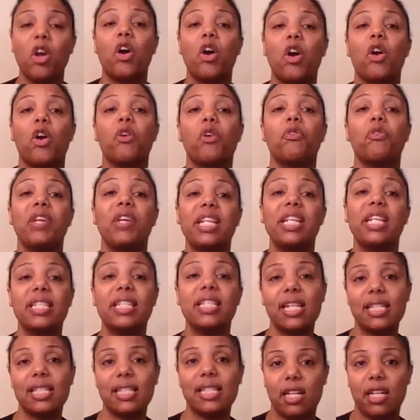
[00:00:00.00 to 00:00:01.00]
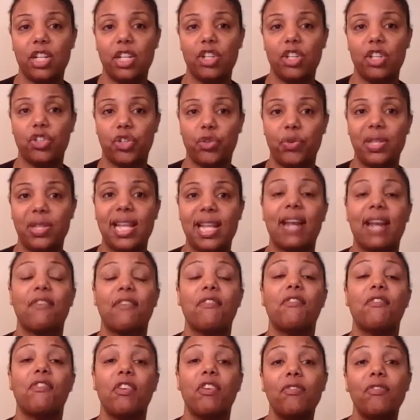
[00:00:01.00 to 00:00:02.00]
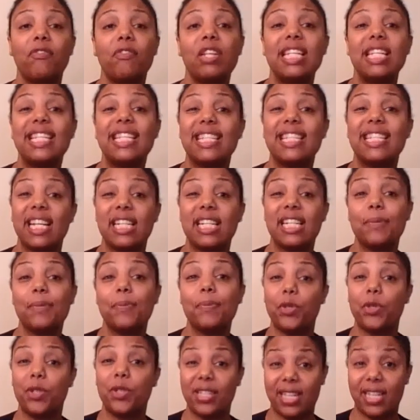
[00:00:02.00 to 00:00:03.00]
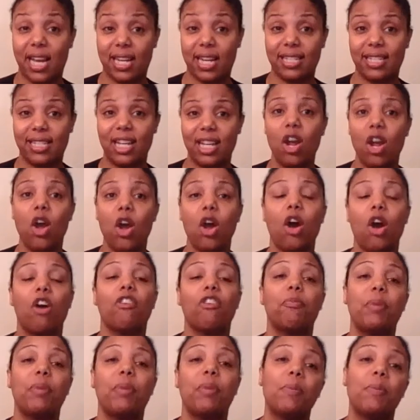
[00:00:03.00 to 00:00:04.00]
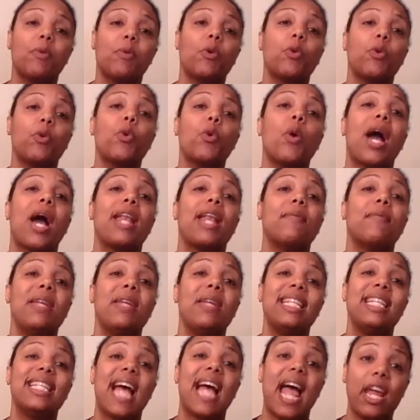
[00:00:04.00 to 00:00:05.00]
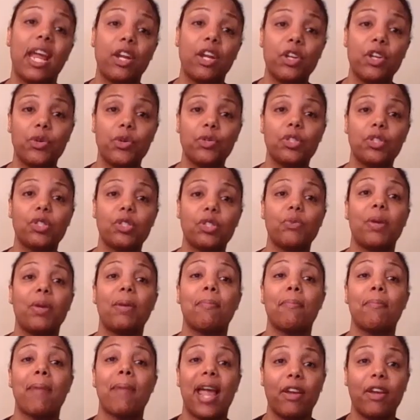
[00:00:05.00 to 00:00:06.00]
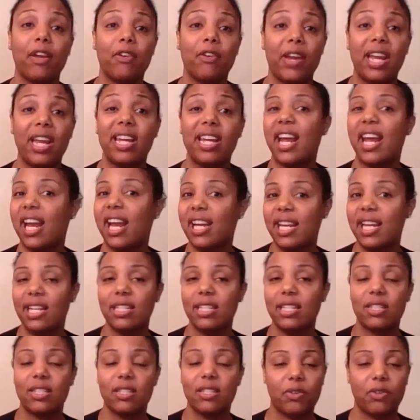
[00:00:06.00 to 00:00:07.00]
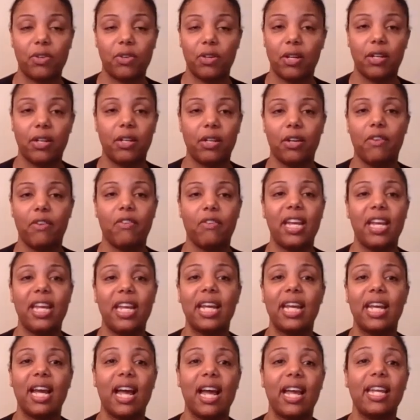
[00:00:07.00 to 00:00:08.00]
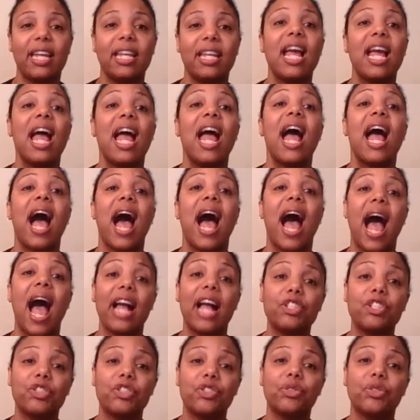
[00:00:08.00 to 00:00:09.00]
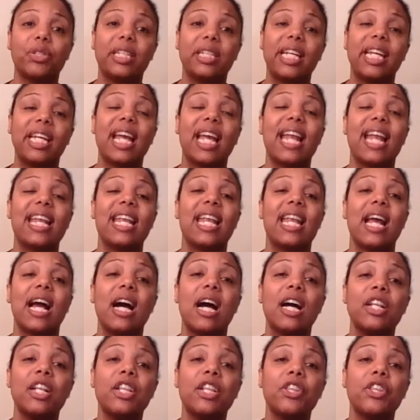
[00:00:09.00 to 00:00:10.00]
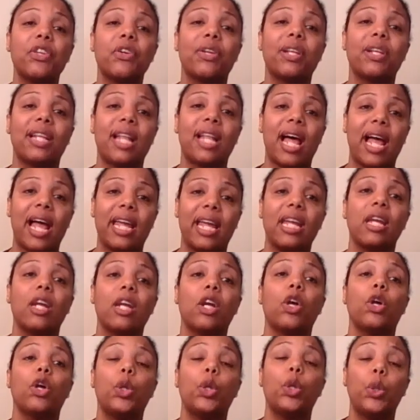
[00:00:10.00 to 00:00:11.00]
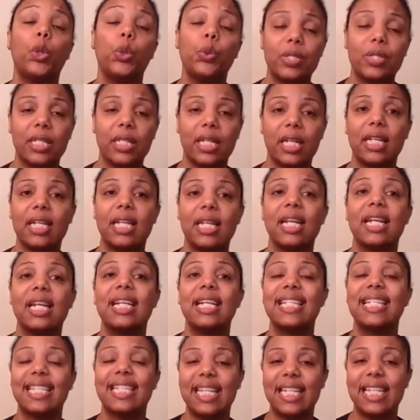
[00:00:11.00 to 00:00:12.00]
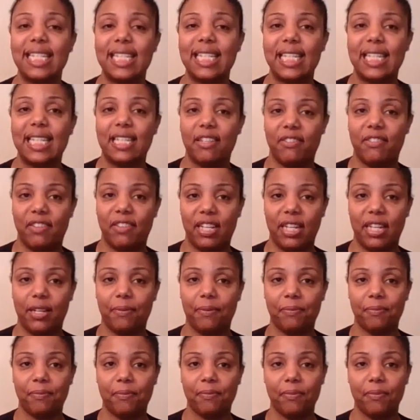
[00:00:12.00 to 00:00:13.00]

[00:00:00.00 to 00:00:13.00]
A recent study showed that 56% of people who had been diagnosed with migraine headaches or of any kind actually had an underlying gluten sensitivity.